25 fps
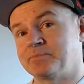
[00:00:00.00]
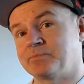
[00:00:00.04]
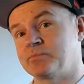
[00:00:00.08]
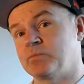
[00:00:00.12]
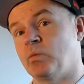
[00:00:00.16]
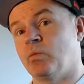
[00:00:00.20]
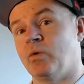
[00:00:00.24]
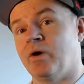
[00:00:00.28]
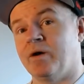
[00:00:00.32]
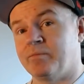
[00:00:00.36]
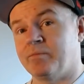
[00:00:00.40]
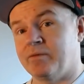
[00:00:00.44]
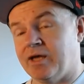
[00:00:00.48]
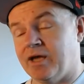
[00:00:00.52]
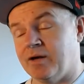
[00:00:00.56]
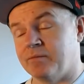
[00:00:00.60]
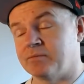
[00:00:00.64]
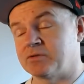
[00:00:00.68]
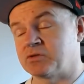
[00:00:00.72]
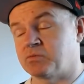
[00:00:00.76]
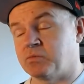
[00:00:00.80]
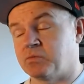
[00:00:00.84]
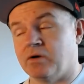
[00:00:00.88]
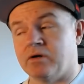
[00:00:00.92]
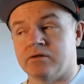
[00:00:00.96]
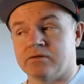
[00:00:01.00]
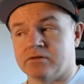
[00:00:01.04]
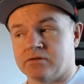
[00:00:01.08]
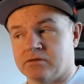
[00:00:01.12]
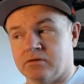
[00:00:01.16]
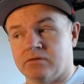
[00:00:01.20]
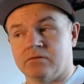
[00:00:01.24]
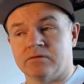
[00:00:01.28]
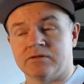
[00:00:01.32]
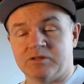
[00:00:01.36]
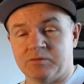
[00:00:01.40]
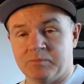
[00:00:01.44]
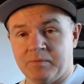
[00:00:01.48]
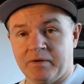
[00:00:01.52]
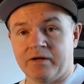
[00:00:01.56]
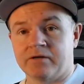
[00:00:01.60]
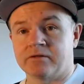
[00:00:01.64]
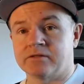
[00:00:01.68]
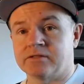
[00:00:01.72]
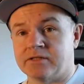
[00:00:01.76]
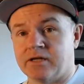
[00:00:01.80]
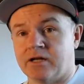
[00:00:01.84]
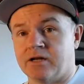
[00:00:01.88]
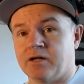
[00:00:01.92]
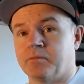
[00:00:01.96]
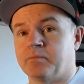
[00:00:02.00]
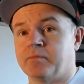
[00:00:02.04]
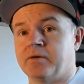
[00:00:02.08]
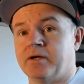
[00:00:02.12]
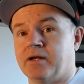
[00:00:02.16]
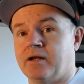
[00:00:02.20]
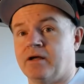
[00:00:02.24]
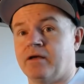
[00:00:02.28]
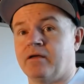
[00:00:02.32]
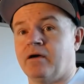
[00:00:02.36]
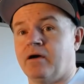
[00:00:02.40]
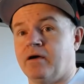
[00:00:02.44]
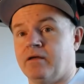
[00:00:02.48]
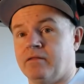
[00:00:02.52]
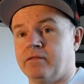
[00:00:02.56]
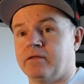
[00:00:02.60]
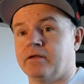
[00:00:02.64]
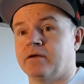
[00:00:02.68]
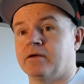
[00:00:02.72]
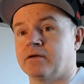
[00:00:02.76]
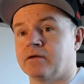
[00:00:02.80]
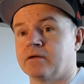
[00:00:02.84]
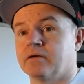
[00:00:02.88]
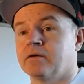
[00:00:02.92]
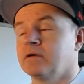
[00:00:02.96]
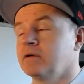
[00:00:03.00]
webcam as well, so it's a better setup, and I, I think